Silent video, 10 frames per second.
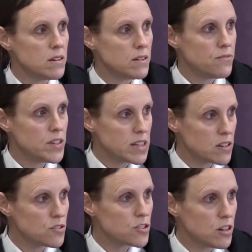
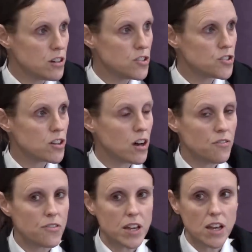physical search
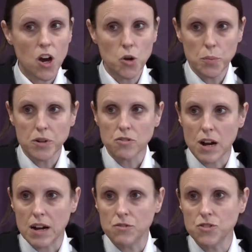of the open
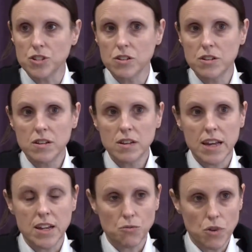ground
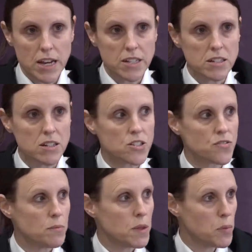in a radius
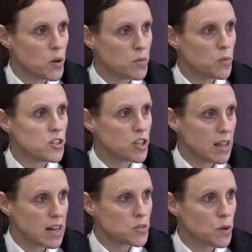from the point where she
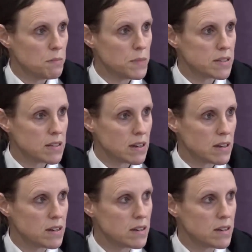last went missing.